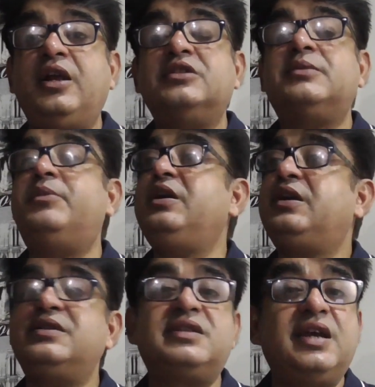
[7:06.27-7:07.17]
Somebody
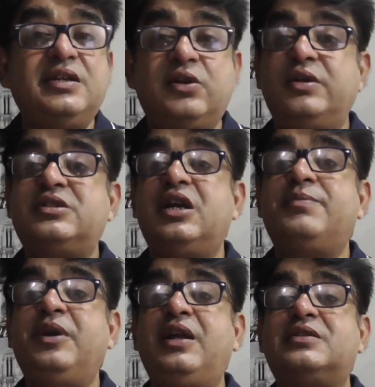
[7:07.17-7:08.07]
can say I don't check
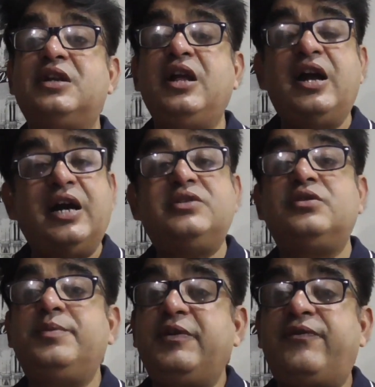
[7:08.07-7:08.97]
mails, I
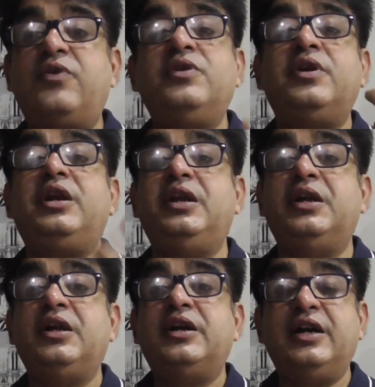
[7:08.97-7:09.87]
should be phone
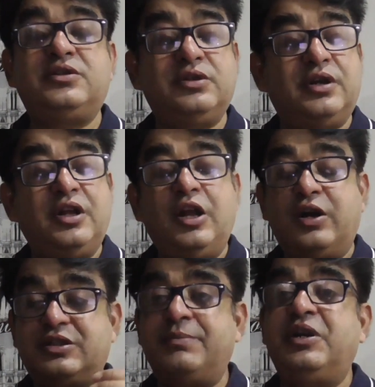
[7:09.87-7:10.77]
only.
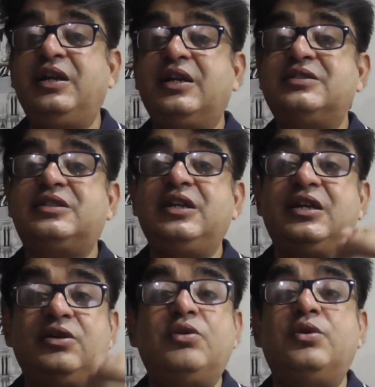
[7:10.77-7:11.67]
Somebody can say
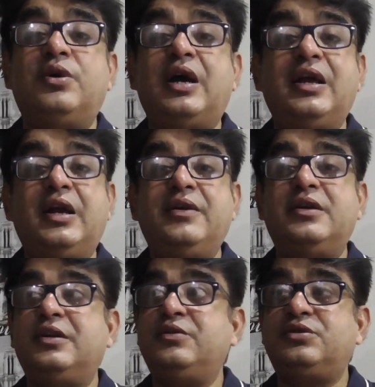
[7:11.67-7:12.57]

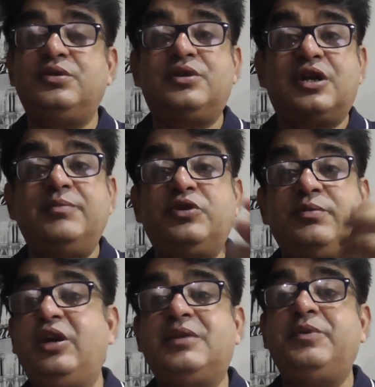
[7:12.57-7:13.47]
no, you should come to
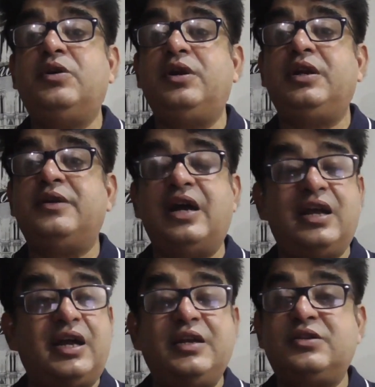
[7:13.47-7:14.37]
meet me only.
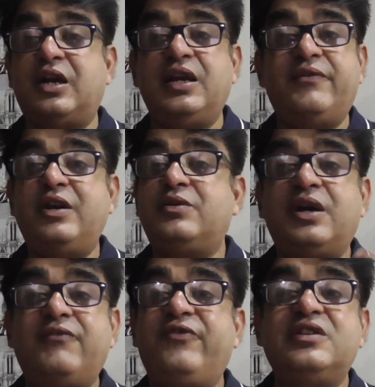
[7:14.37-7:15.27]
I want to
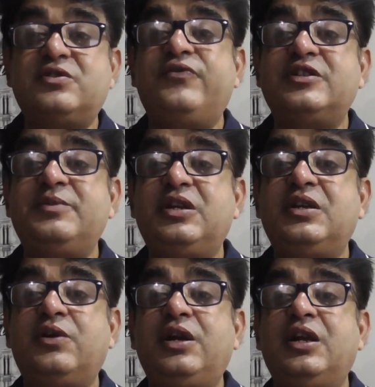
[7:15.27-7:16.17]
have face-to-face
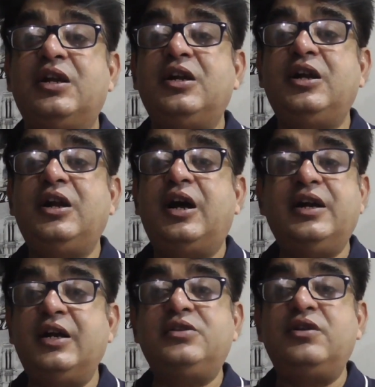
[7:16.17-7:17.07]
meeting only.
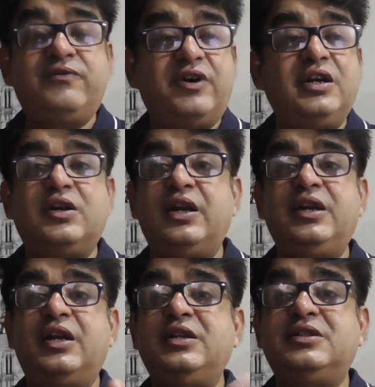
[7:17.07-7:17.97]
I don't want
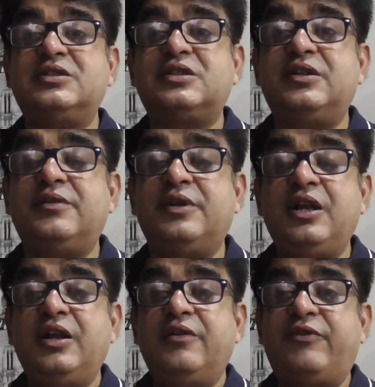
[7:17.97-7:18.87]
any this
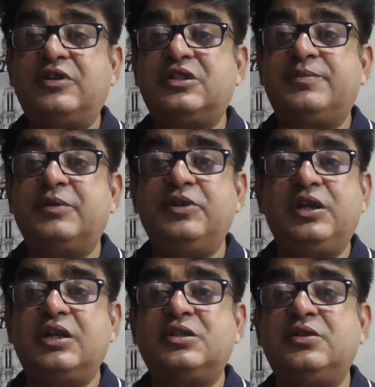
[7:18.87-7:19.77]
WhatsApp
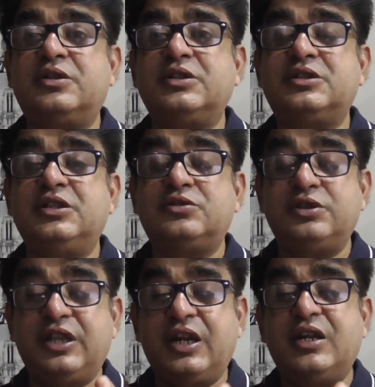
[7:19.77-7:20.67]
communication or this thing. So
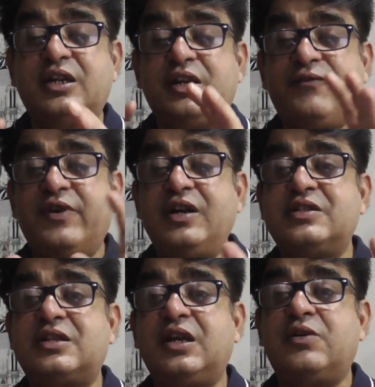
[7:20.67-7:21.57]
there are different
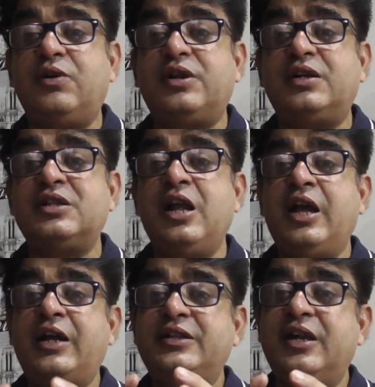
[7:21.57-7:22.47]
stakeholders
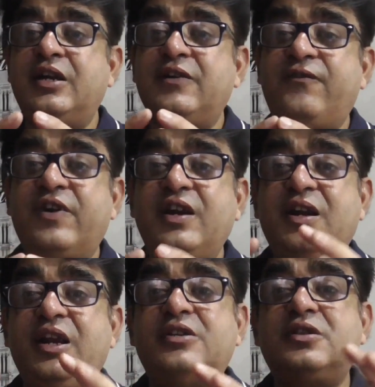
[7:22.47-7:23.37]
and there are different
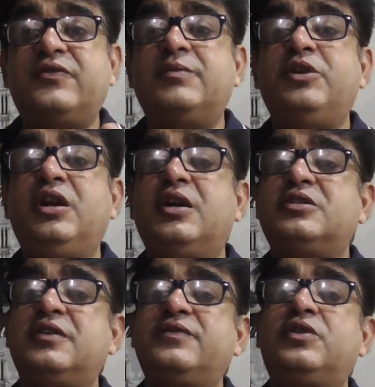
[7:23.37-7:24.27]
needs of
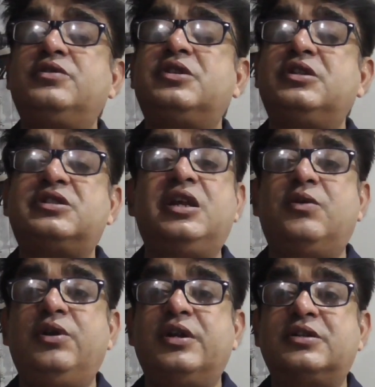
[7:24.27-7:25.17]
communication of those
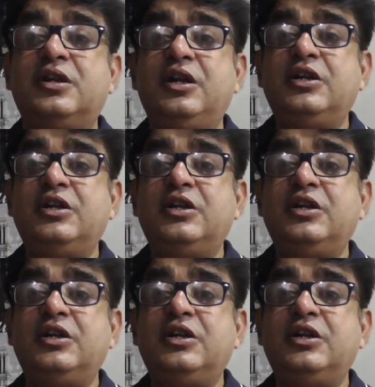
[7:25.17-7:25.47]
stakeholders.